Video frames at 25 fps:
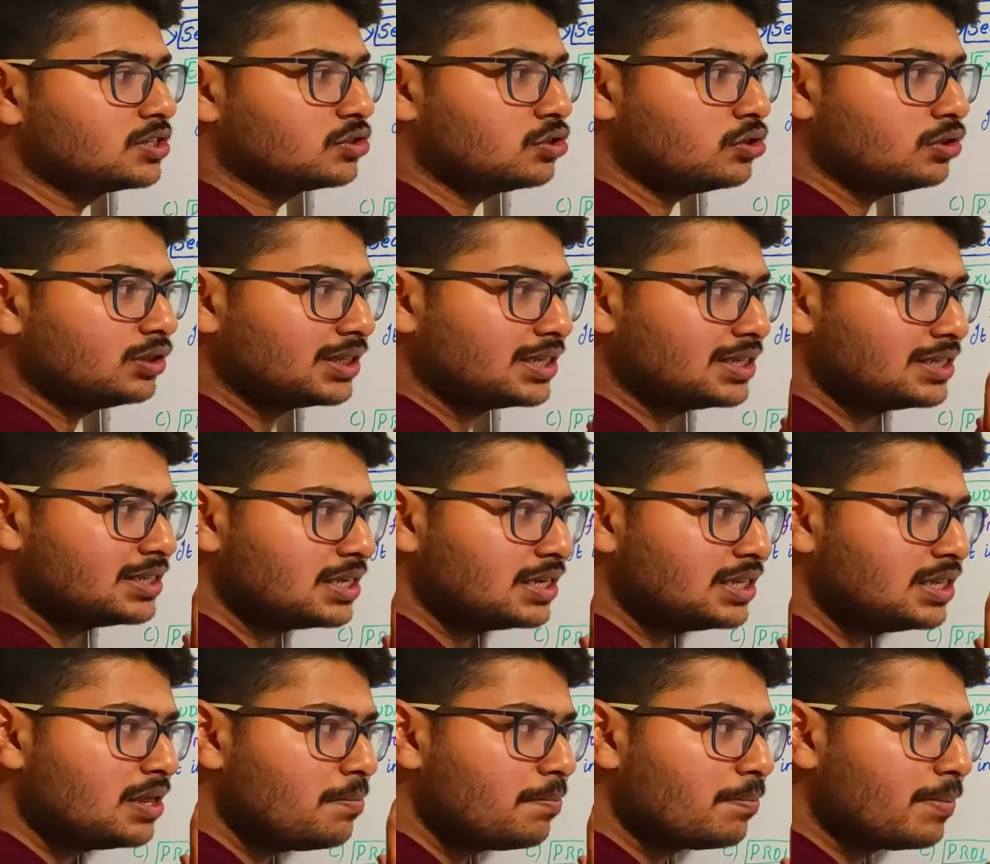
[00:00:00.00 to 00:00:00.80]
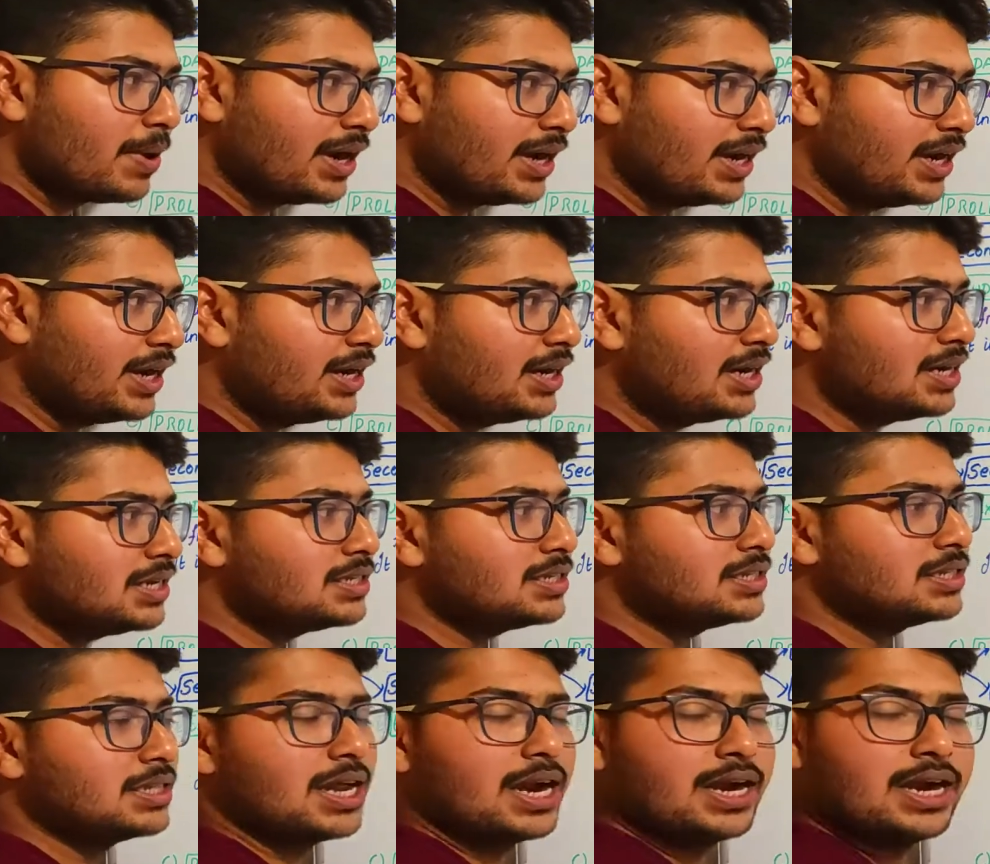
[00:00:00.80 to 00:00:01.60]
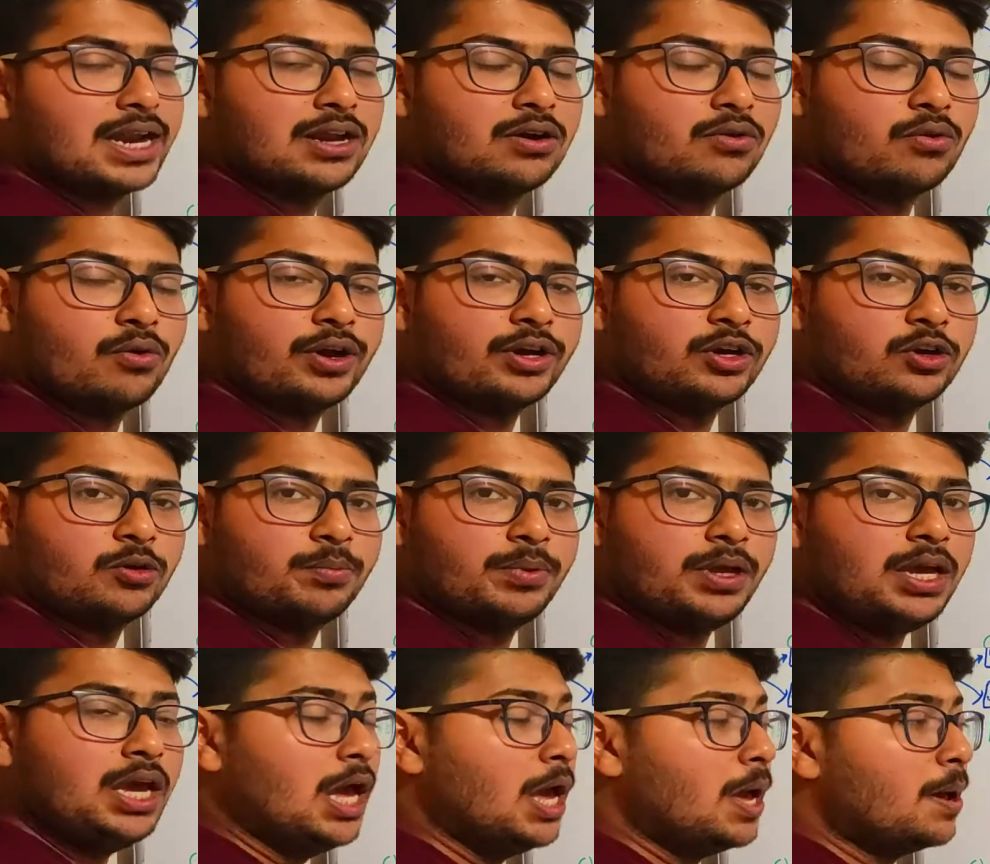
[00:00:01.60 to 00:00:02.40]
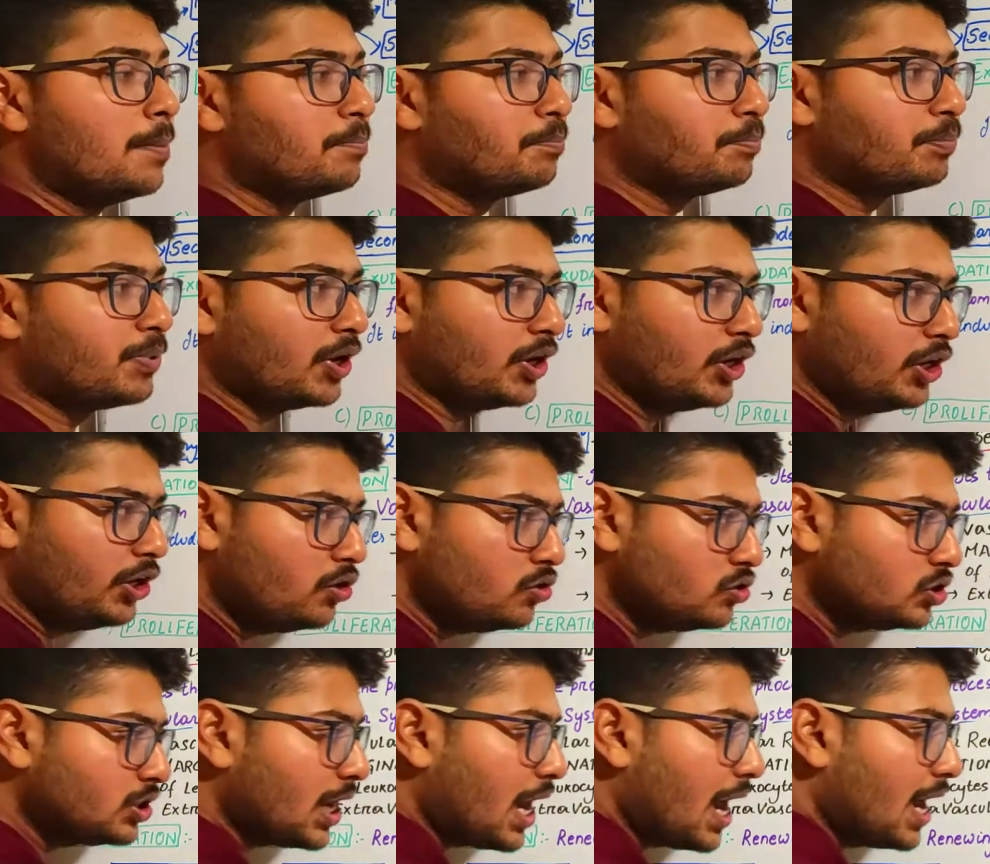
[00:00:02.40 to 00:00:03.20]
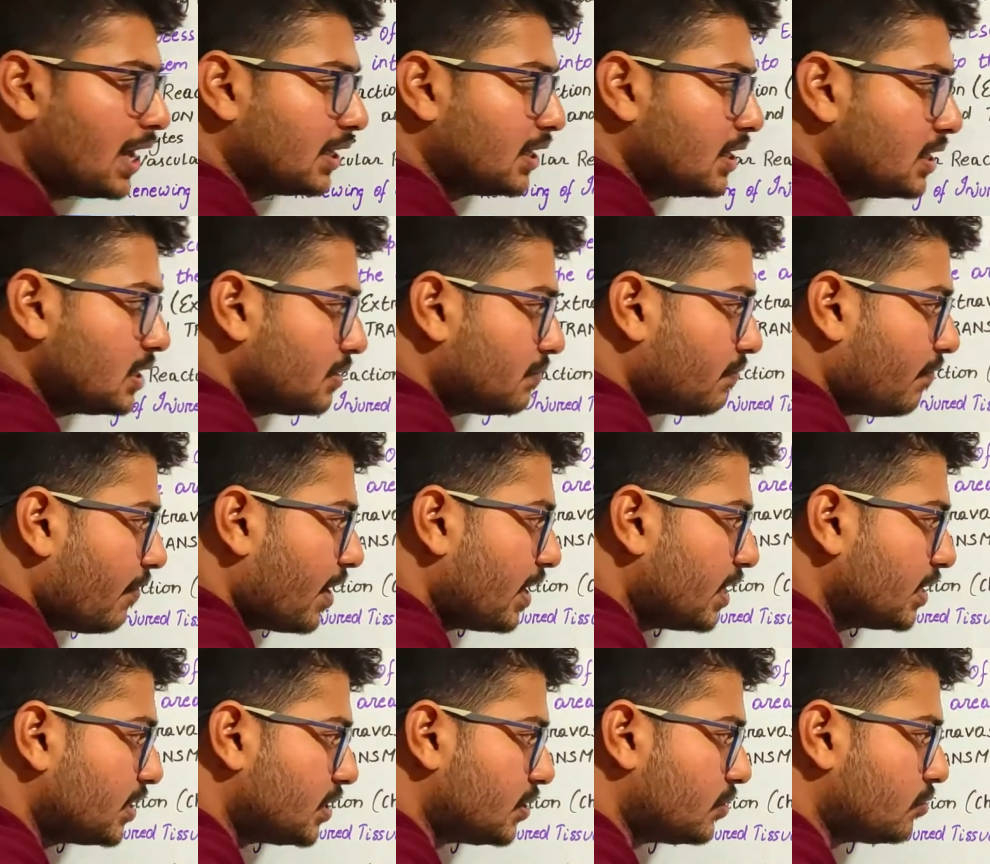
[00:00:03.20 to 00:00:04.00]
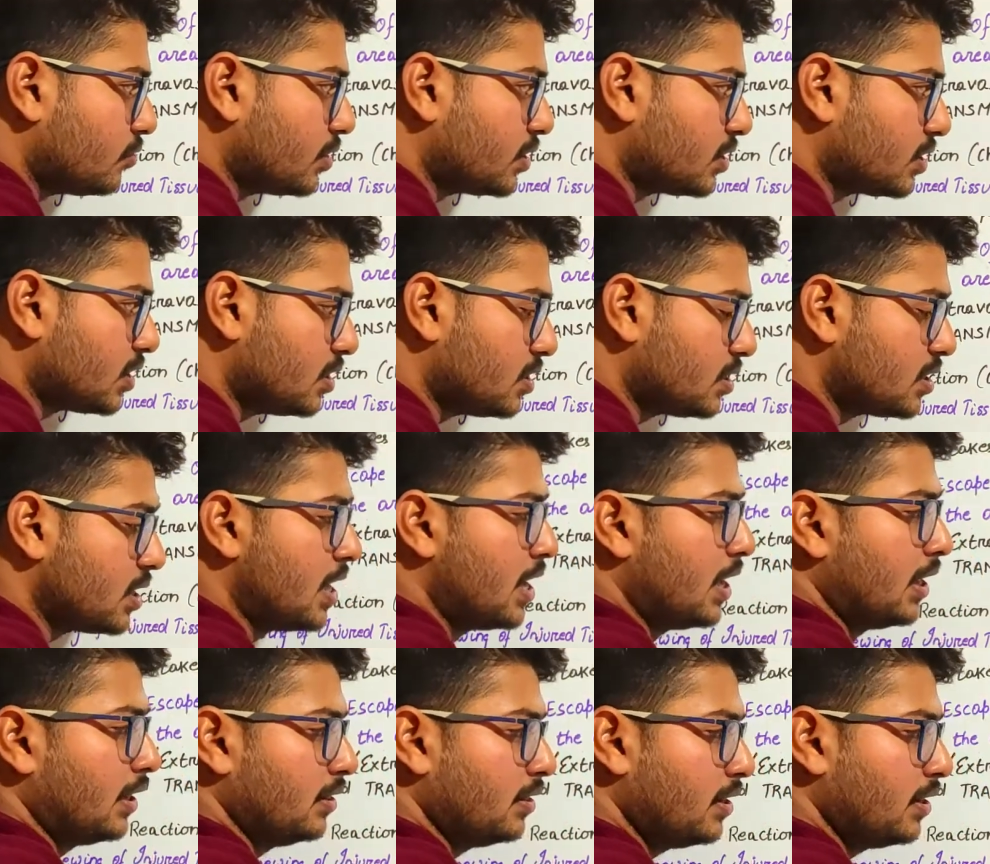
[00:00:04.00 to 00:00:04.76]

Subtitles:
So these are the mediators that are going to be produced at these very situations.